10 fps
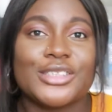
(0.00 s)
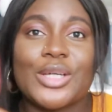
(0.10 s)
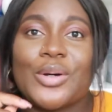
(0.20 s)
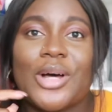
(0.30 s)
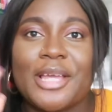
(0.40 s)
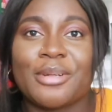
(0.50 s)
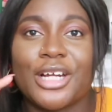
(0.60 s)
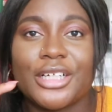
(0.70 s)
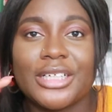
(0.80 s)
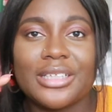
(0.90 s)
So I'm
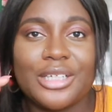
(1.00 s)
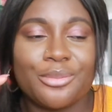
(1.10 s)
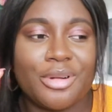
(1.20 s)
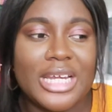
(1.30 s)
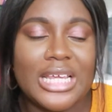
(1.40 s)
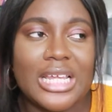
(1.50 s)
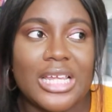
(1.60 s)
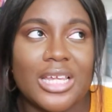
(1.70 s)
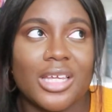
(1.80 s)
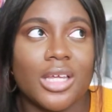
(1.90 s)
currently
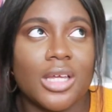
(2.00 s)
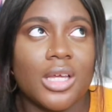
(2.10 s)
reading